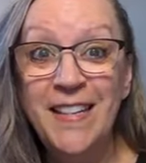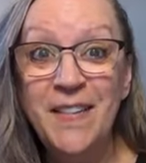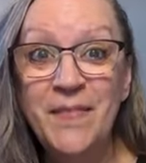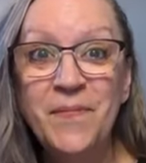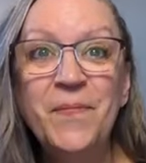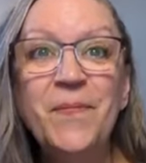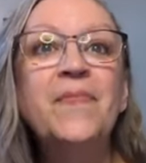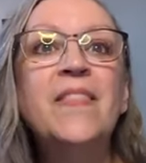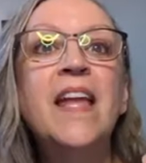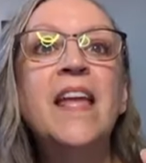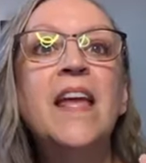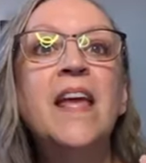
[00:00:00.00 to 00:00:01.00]
it.
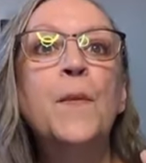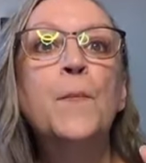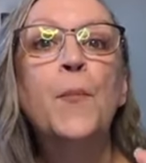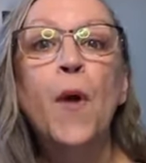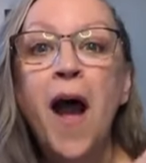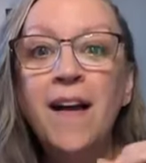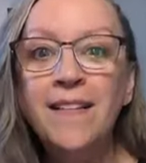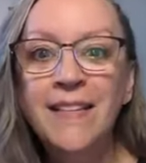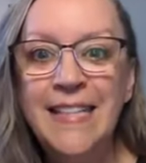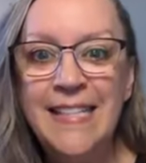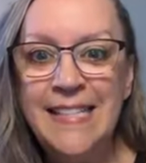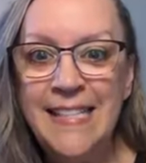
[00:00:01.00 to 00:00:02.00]

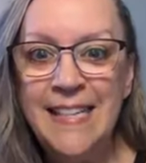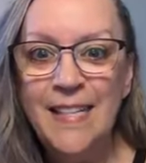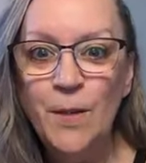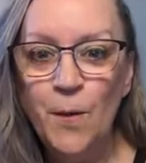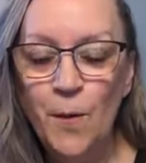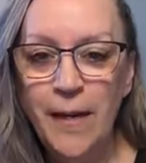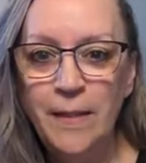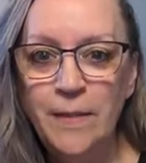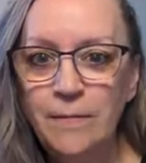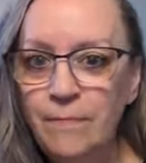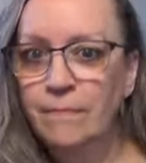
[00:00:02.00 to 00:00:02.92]
Broccoli seed oil.